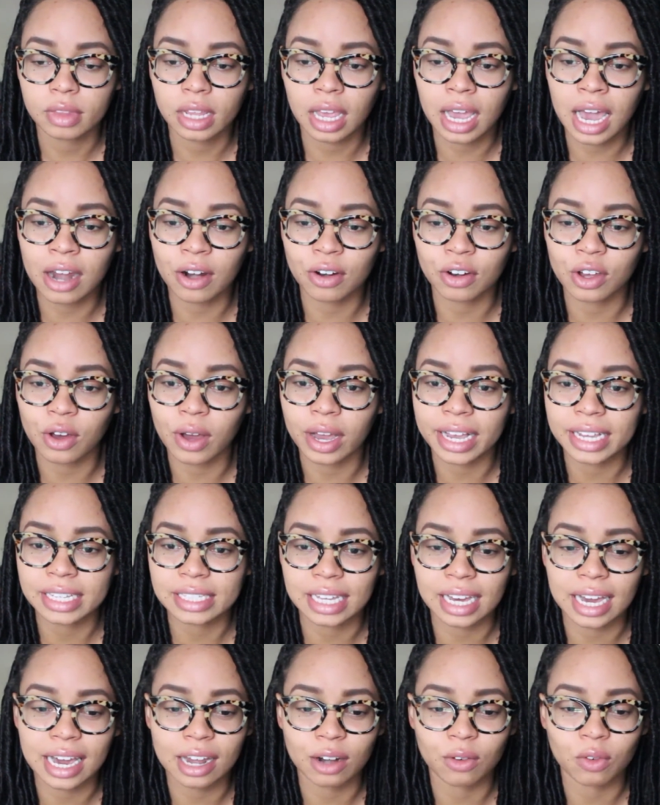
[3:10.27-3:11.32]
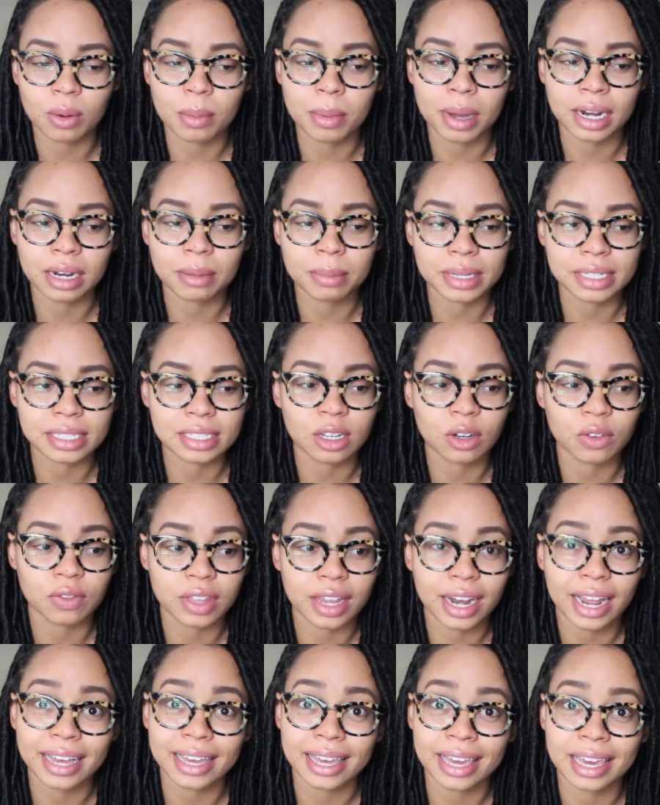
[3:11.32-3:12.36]
I don't know, I guess I kind of reminded myself that
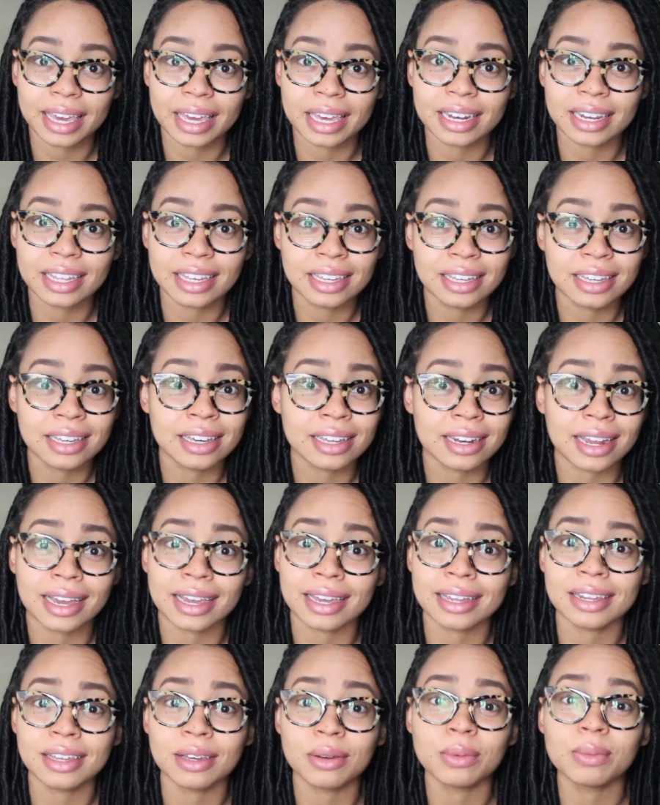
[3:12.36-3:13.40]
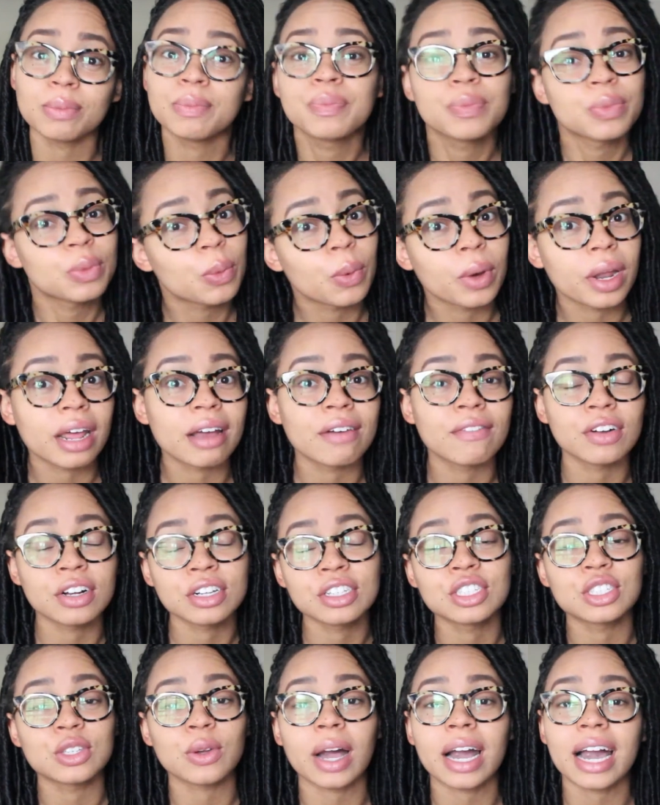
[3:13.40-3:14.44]
I can eat and I can eat whatever.
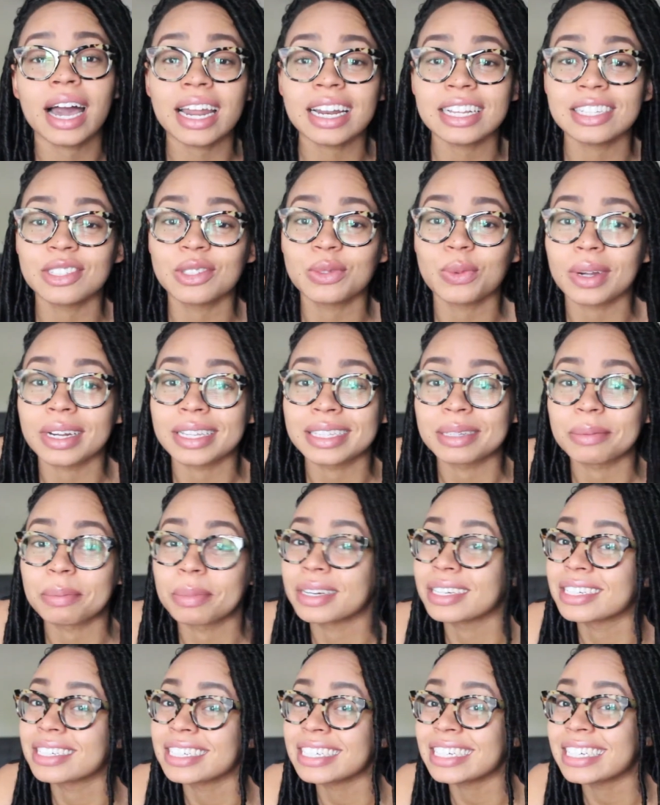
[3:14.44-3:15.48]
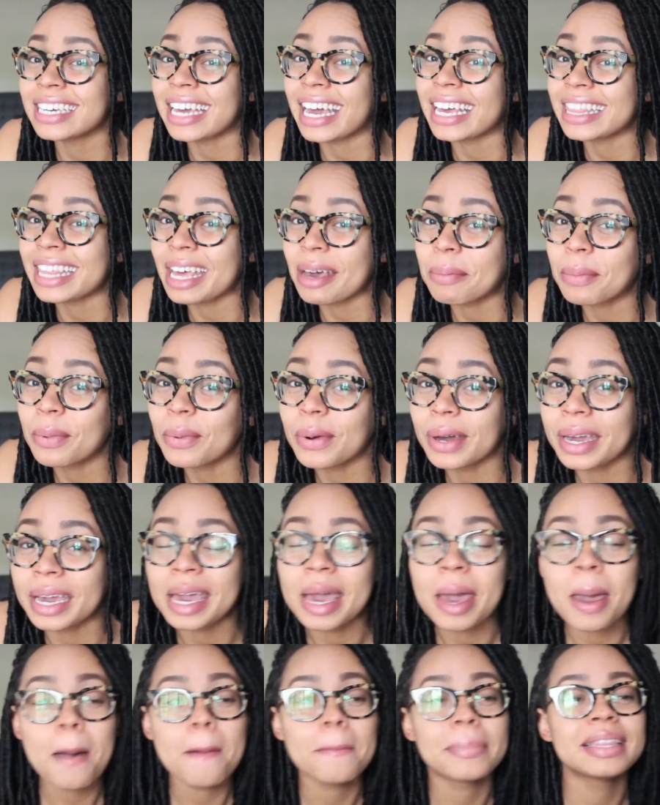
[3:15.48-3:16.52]
So I kind of just wanted to push it at that point.
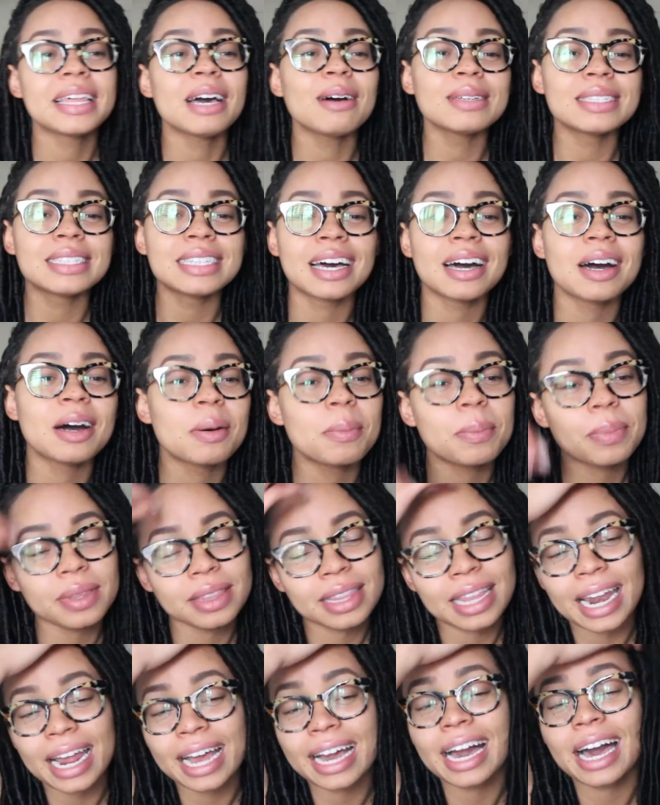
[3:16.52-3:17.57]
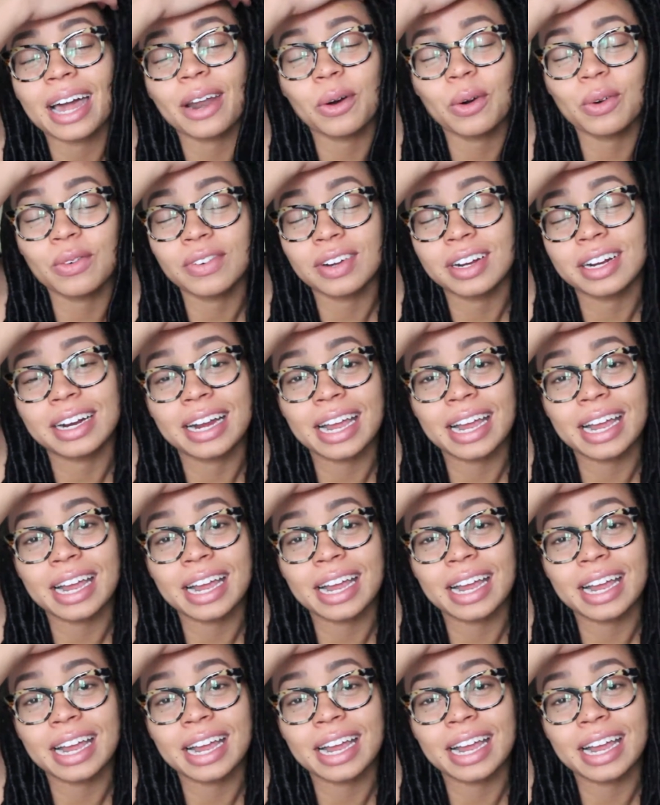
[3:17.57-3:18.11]
But that was the hump that I got over.